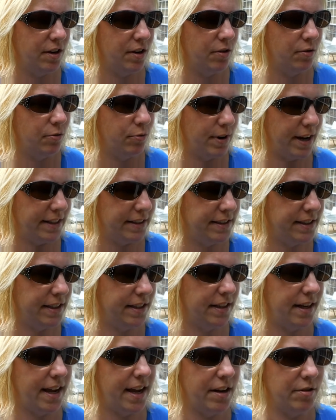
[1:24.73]

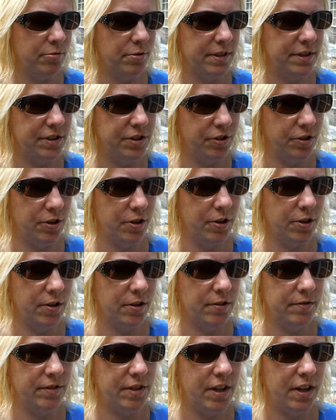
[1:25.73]
rented and
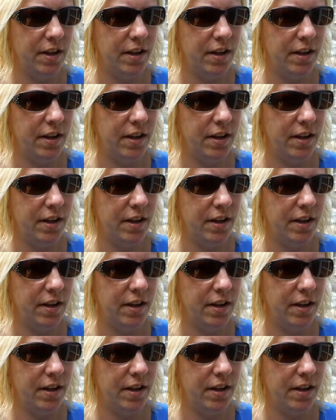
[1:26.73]
reserved